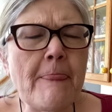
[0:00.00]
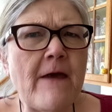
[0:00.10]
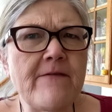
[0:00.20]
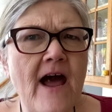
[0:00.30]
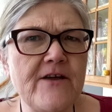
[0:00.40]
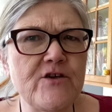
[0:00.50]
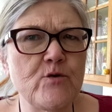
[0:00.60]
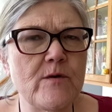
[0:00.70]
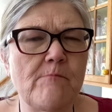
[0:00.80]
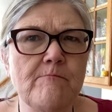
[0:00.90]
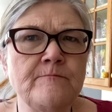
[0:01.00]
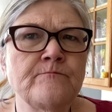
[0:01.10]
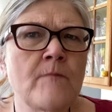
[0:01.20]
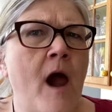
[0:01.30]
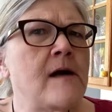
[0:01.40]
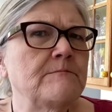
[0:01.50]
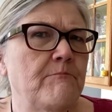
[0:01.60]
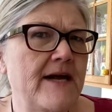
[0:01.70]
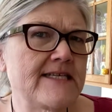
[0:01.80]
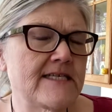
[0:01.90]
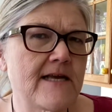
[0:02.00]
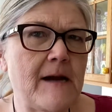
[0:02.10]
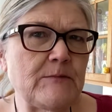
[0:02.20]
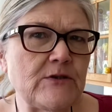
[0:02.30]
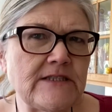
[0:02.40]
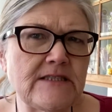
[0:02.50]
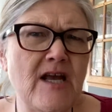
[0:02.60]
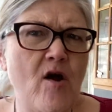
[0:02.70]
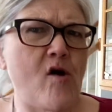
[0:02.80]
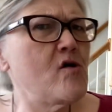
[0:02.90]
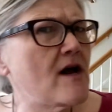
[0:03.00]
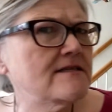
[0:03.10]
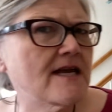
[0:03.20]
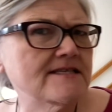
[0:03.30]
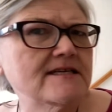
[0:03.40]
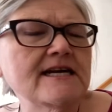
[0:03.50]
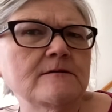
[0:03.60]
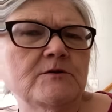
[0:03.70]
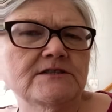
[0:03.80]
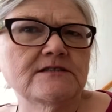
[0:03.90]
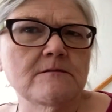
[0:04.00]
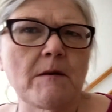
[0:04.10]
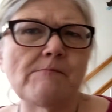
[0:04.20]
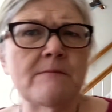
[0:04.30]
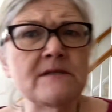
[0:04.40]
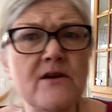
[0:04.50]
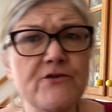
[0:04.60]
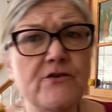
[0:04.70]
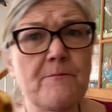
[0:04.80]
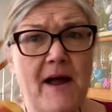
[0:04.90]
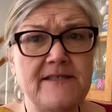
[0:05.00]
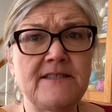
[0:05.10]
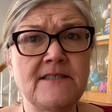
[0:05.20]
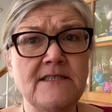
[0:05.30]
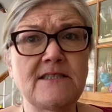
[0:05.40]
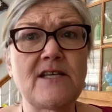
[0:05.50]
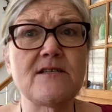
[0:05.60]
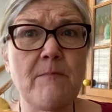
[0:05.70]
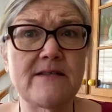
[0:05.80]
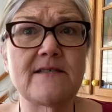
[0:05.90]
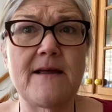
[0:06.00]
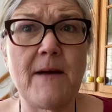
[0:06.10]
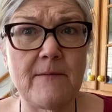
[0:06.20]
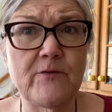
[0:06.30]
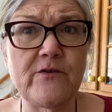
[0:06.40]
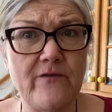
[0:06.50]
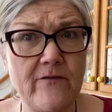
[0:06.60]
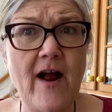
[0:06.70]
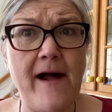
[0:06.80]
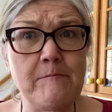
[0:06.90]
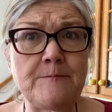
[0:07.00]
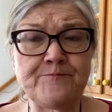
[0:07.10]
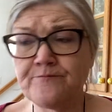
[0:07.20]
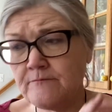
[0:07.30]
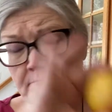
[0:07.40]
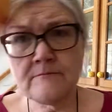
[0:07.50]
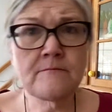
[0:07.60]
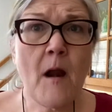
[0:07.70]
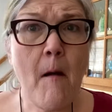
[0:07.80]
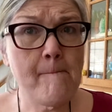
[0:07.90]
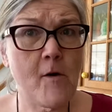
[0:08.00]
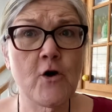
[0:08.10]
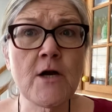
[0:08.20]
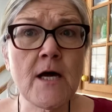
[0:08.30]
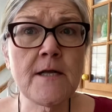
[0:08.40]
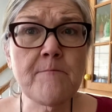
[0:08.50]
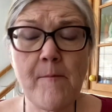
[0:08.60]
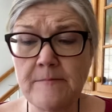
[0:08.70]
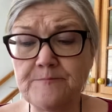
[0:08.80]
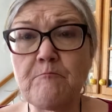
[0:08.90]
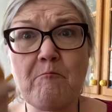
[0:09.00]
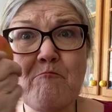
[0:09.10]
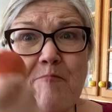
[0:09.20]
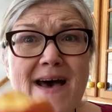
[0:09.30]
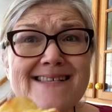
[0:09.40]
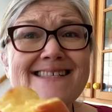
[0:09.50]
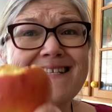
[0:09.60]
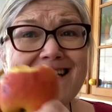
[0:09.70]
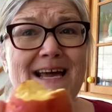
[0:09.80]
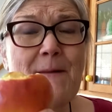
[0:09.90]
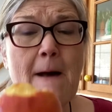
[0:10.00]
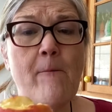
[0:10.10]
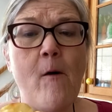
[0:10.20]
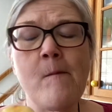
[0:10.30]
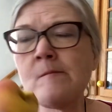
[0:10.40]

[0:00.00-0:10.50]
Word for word: that you bite this apple and say, oh, I take caramel and cinnamon, but I'm gonna tell you, you're biting it and say it's the best damn apple you've ever had. bar none, best damn apple.